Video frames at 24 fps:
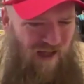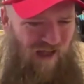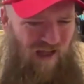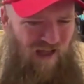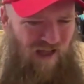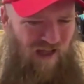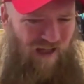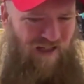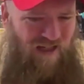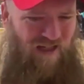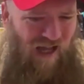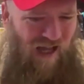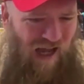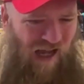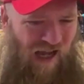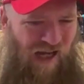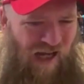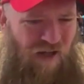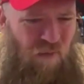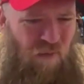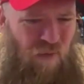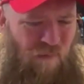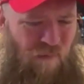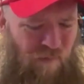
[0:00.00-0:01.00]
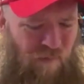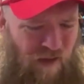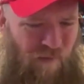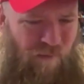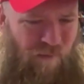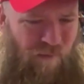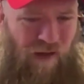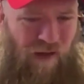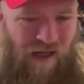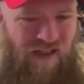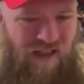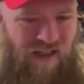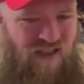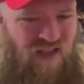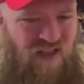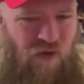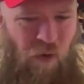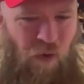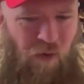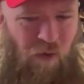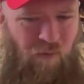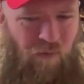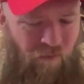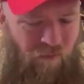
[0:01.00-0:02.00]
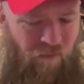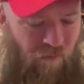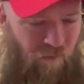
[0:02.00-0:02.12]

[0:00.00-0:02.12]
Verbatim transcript: Like, I remember, I still